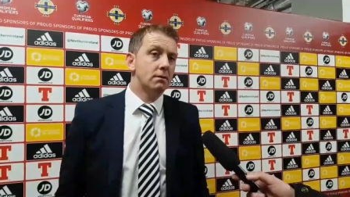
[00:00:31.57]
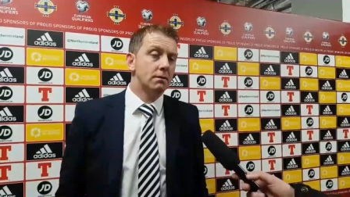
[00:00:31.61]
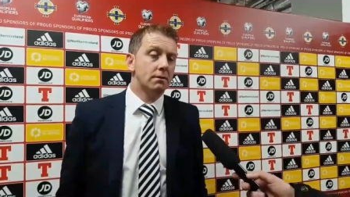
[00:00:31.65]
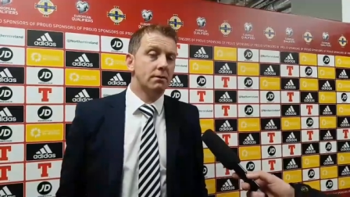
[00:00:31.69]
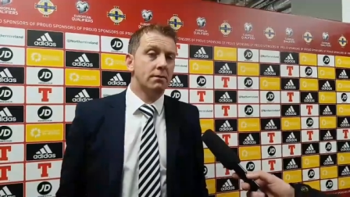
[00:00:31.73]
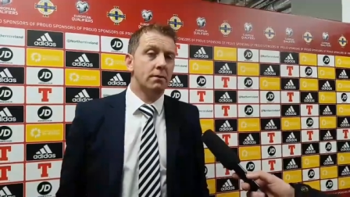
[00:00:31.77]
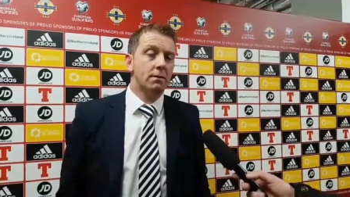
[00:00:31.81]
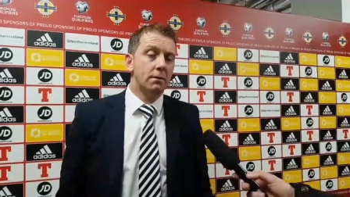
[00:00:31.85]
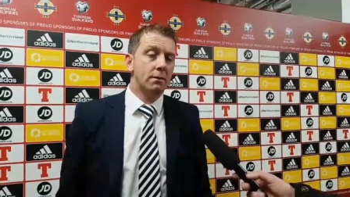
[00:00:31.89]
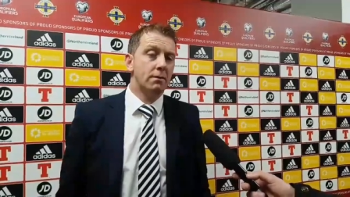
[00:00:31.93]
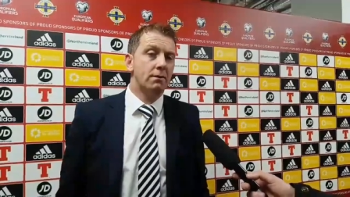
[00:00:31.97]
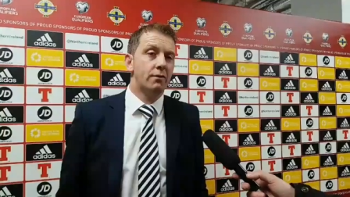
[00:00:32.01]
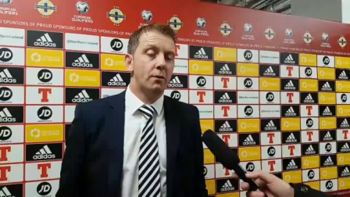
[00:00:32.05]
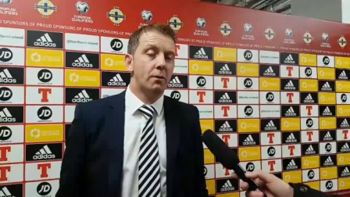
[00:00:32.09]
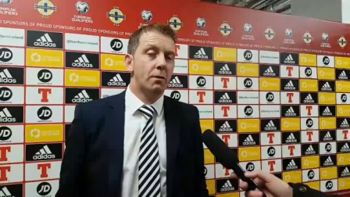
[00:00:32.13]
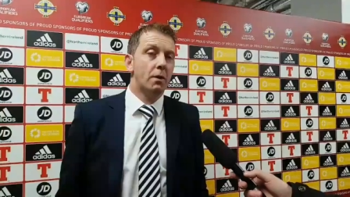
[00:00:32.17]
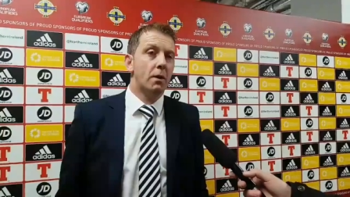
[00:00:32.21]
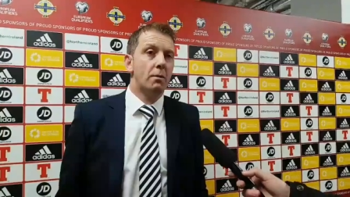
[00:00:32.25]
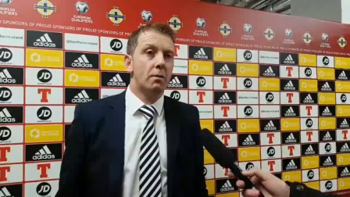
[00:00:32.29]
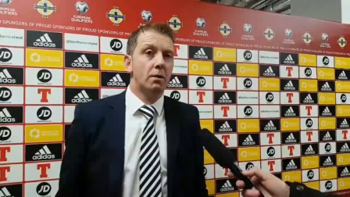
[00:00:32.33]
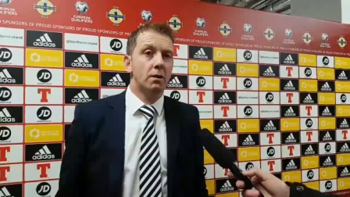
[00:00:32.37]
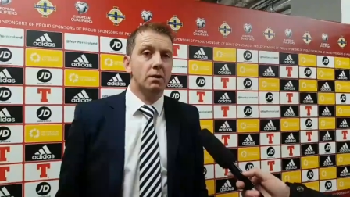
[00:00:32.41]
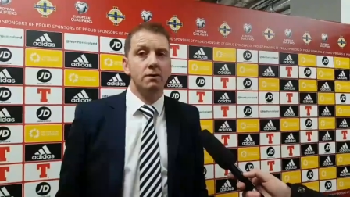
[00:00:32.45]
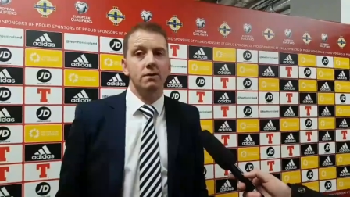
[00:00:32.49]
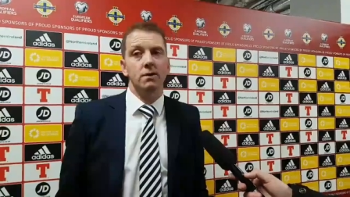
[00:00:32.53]
from a
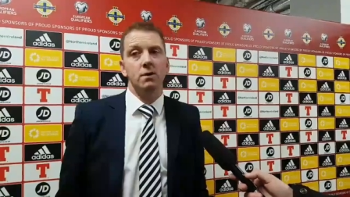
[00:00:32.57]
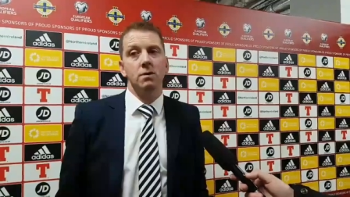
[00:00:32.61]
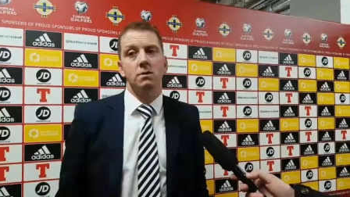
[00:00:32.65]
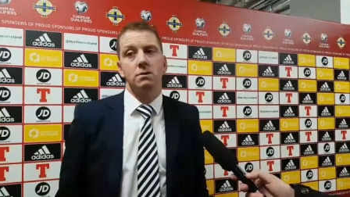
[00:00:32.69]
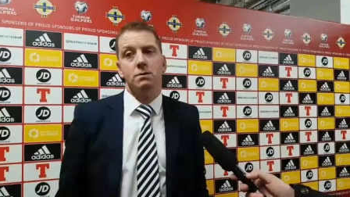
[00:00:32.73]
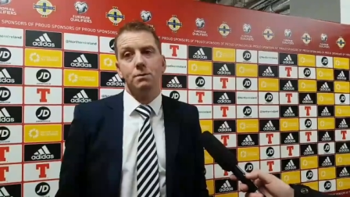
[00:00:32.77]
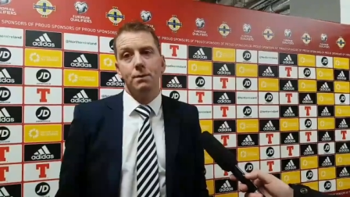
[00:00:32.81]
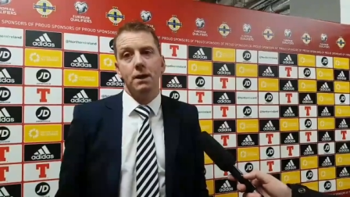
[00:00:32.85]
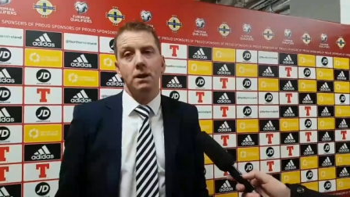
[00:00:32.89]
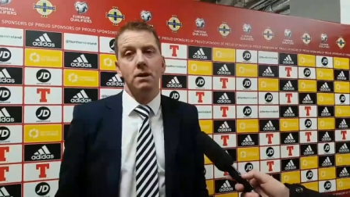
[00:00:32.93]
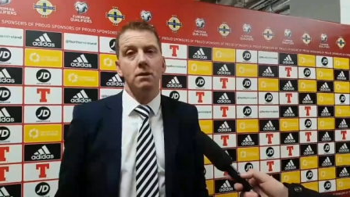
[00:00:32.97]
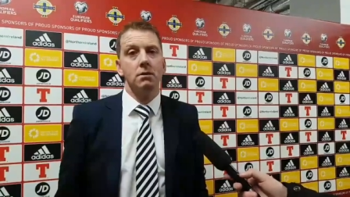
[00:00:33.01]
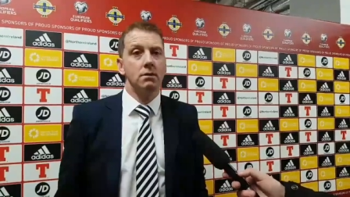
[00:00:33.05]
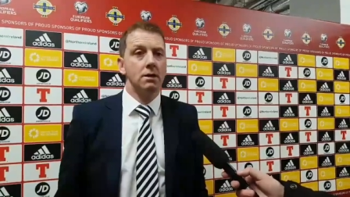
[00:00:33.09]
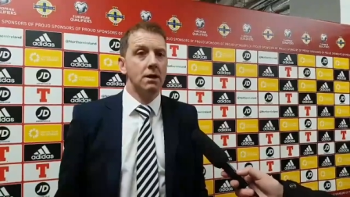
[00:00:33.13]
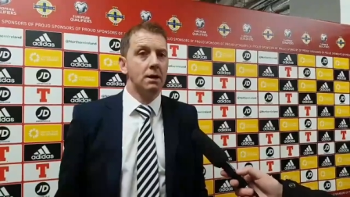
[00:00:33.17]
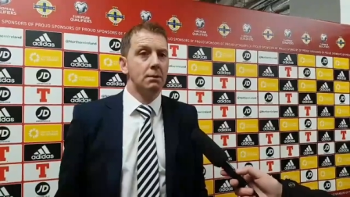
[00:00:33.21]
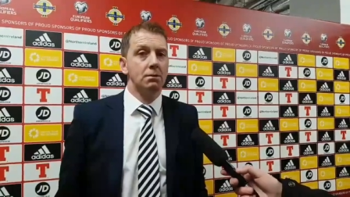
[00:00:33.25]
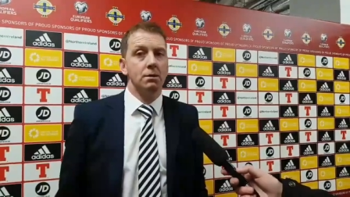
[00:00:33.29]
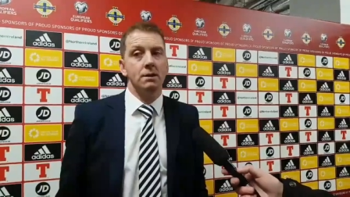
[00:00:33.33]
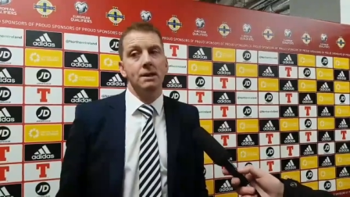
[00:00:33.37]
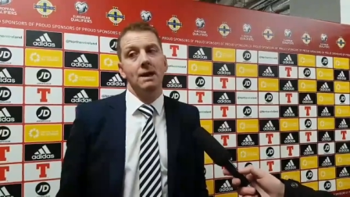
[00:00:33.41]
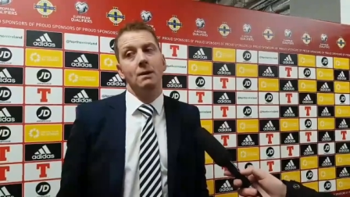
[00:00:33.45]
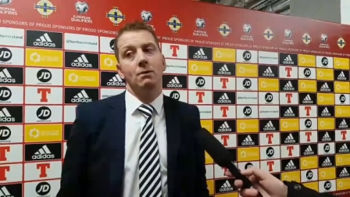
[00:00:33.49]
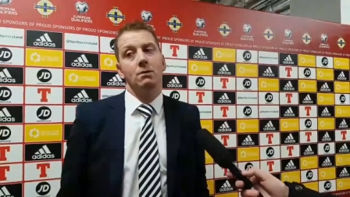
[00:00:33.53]
football point of view is bigger than that,
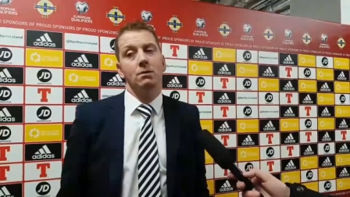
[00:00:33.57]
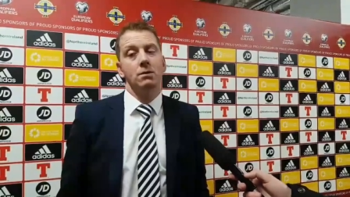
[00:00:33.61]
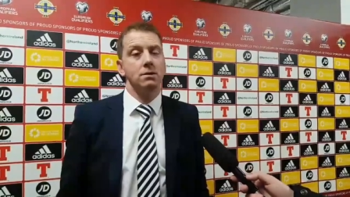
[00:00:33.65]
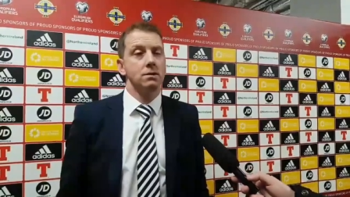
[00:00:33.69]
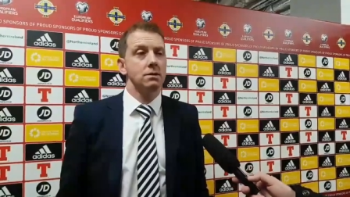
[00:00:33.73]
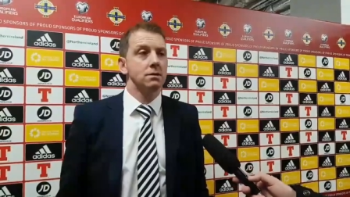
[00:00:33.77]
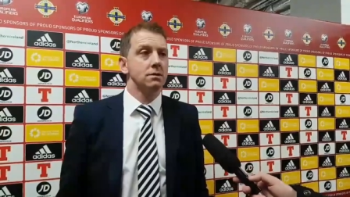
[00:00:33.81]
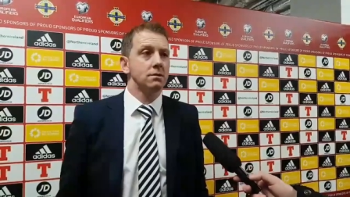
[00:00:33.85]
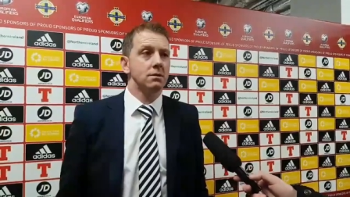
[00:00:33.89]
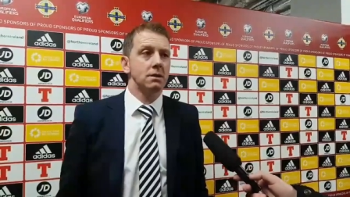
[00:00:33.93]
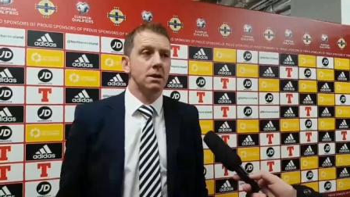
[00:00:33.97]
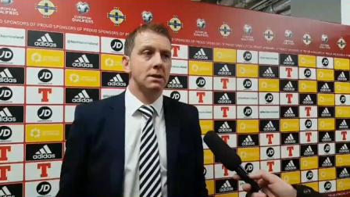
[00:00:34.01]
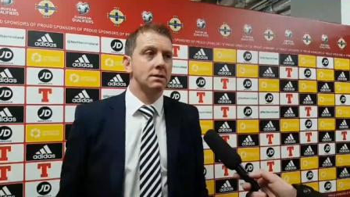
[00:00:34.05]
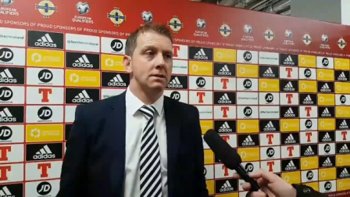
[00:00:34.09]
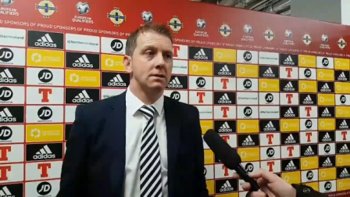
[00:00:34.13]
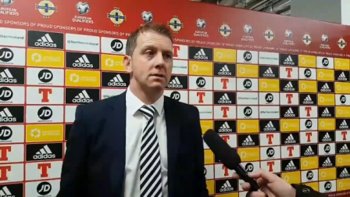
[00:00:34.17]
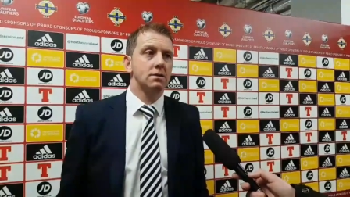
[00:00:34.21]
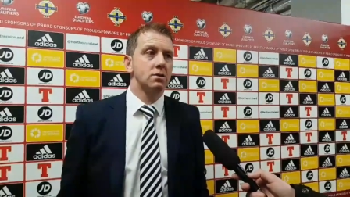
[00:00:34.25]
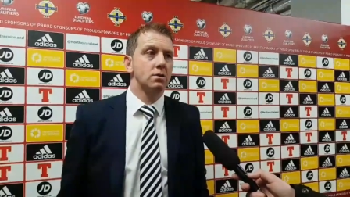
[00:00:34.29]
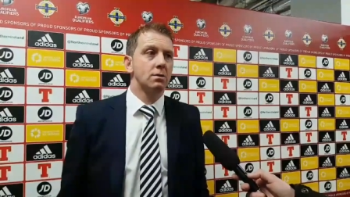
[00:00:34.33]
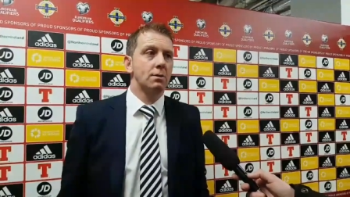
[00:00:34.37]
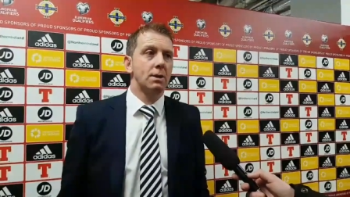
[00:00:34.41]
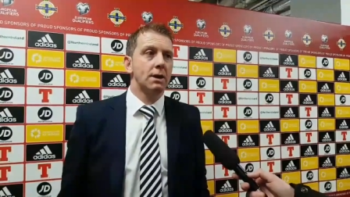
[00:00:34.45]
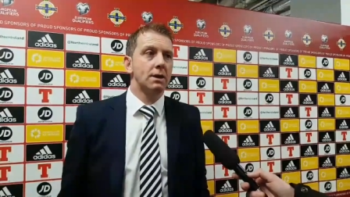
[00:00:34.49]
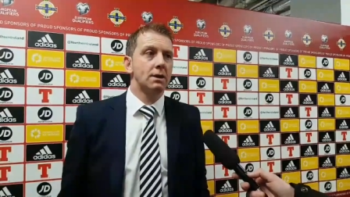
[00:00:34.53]
but that was that's a
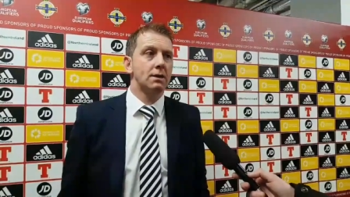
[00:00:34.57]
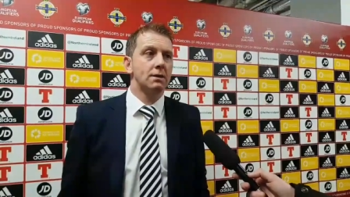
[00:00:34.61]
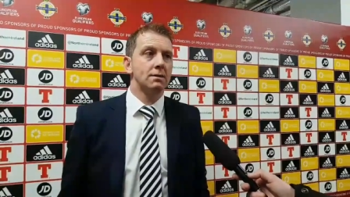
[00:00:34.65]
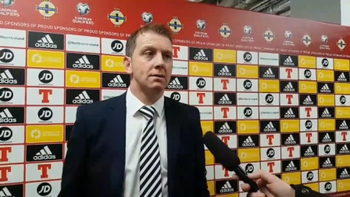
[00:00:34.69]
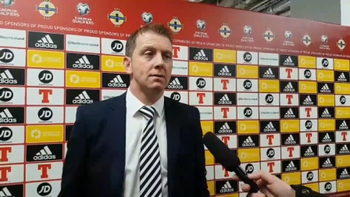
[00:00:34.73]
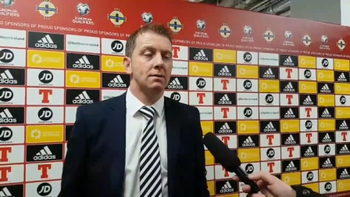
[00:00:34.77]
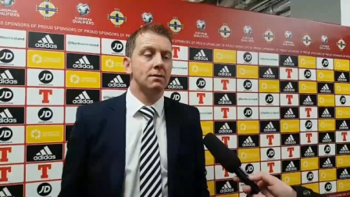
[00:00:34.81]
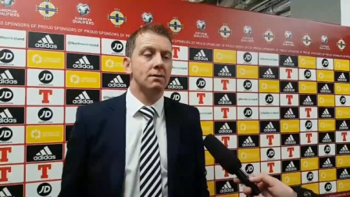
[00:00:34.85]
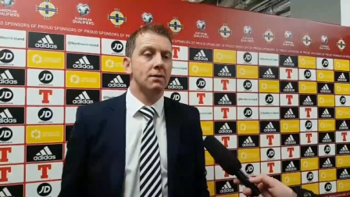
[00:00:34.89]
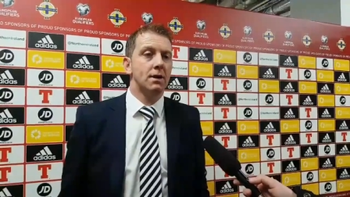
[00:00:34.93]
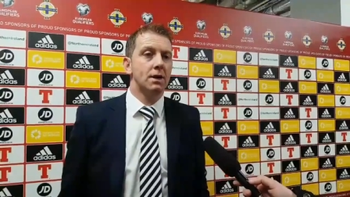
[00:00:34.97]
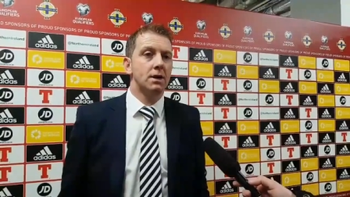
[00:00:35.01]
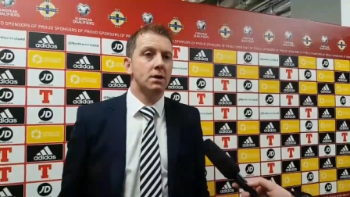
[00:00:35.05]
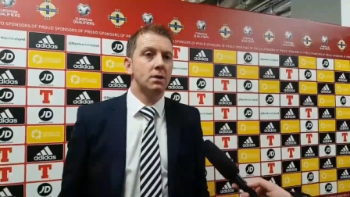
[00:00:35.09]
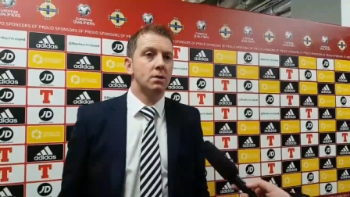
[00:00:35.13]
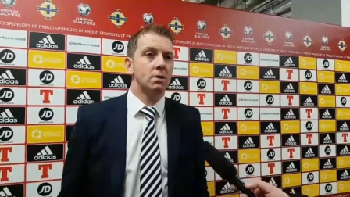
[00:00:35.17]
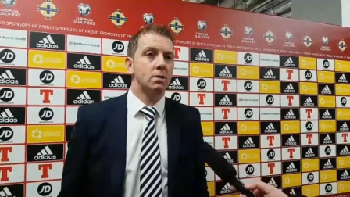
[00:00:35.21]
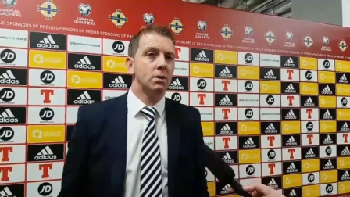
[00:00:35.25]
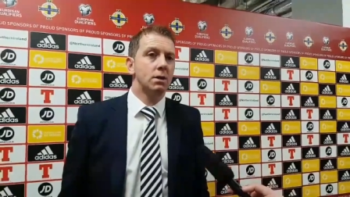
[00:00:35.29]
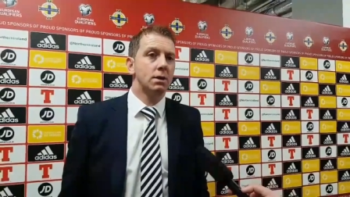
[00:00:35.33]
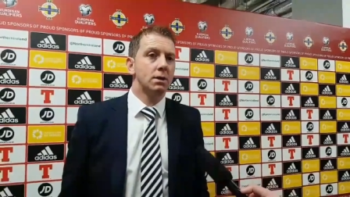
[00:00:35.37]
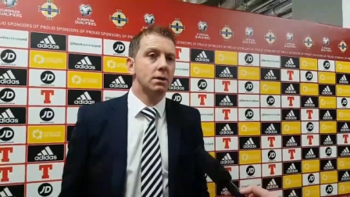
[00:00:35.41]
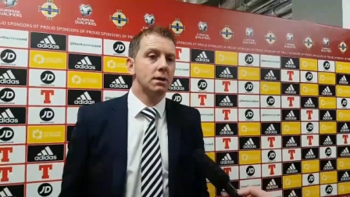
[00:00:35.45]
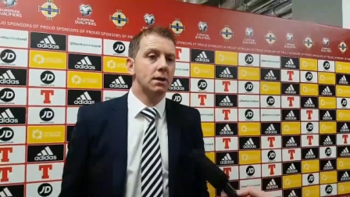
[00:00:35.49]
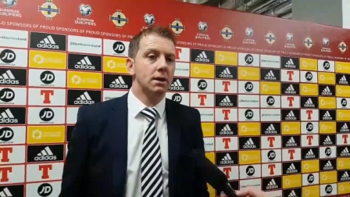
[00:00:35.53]
tremendous
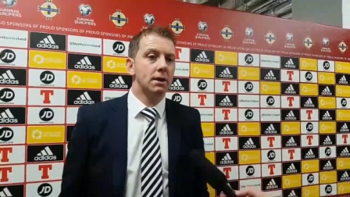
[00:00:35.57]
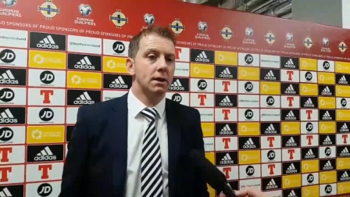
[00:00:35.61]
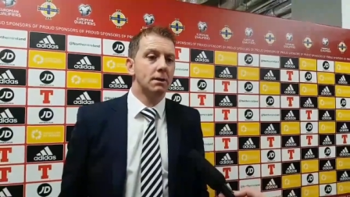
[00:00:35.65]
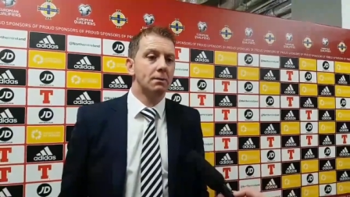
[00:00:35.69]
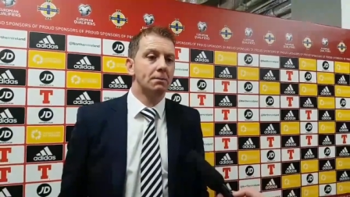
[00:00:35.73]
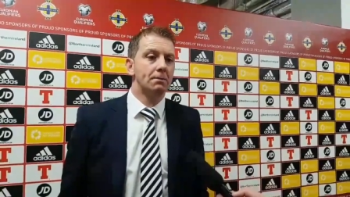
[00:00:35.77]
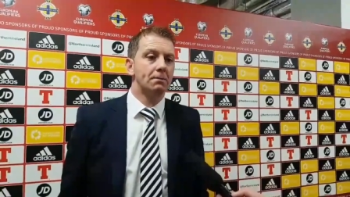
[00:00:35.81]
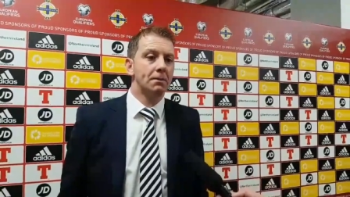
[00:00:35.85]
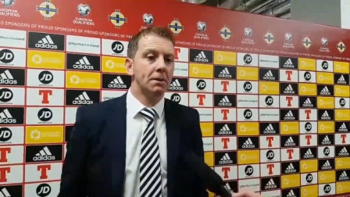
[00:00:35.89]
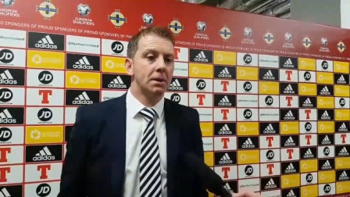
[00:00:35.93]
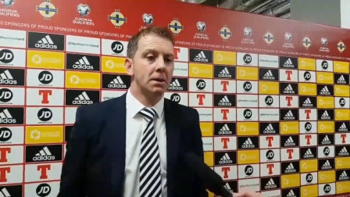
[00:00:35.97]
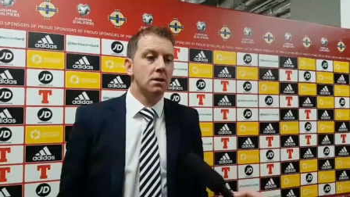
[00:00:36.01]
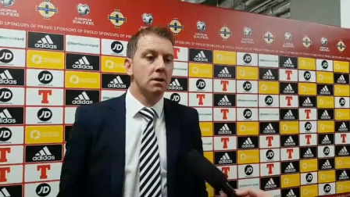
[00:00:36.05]
venue, and um,